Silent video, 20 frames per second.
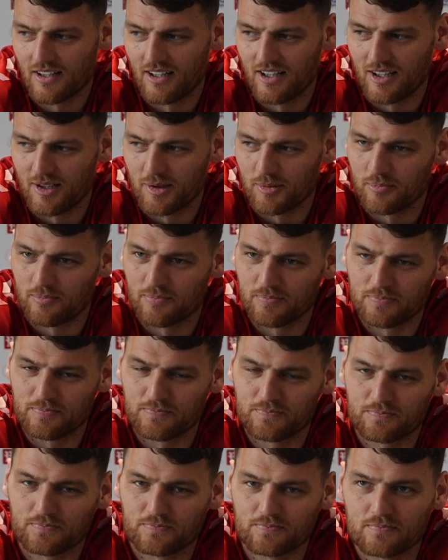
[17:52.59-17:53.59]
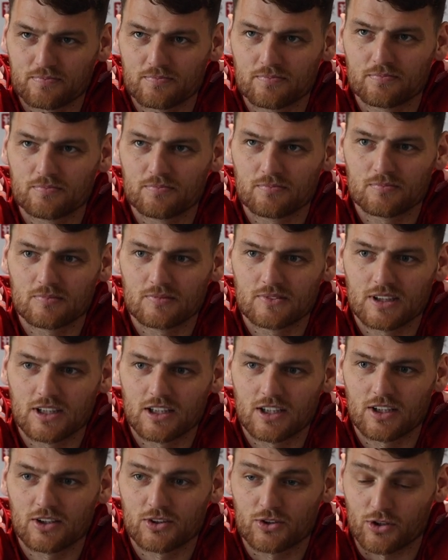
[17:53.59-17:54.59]
Um,
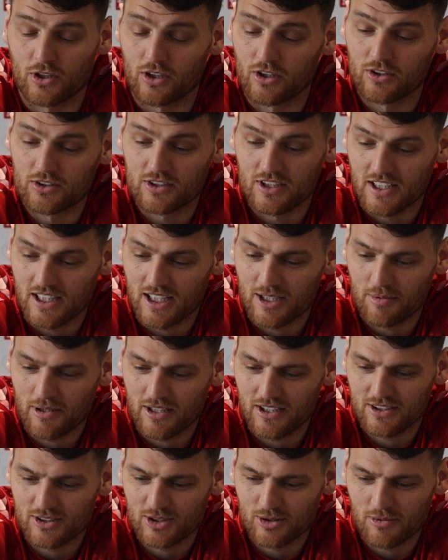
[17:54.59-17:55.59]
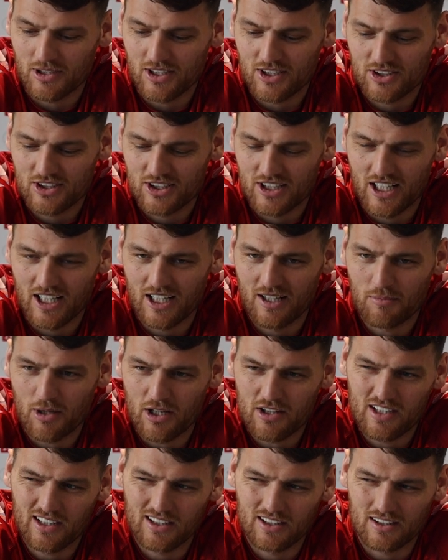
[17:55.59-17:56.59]
try not to think about it too much. Um,
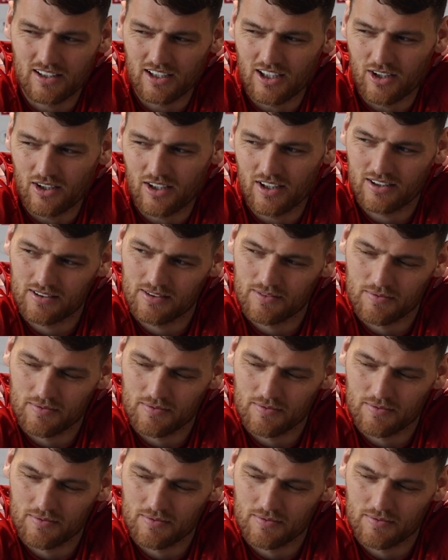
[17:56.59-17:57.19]
I think the uh,